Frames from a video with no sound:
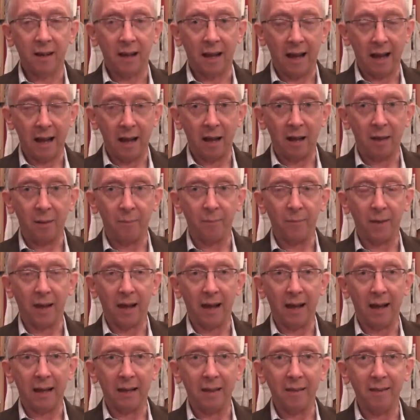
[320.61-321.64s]
Um,
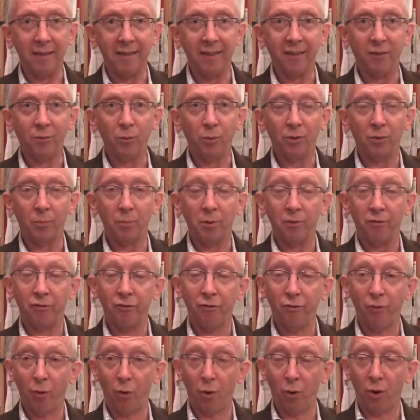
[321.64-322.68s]
uh, this was
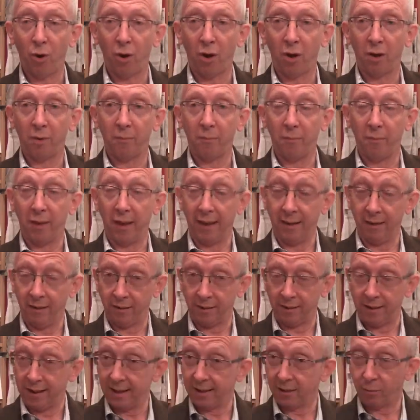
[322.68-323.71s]
before
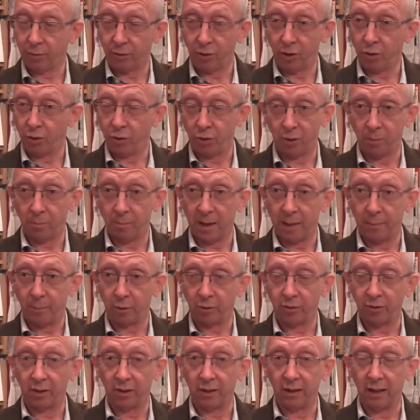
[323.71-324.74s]
internet, so you couldn't buy
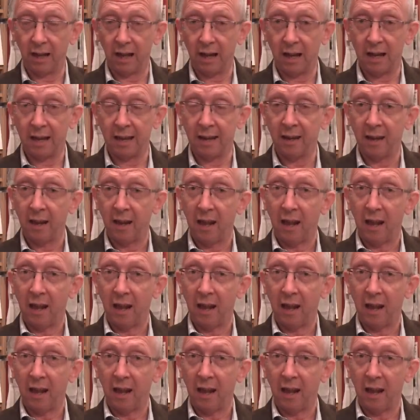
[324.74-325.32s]
books online.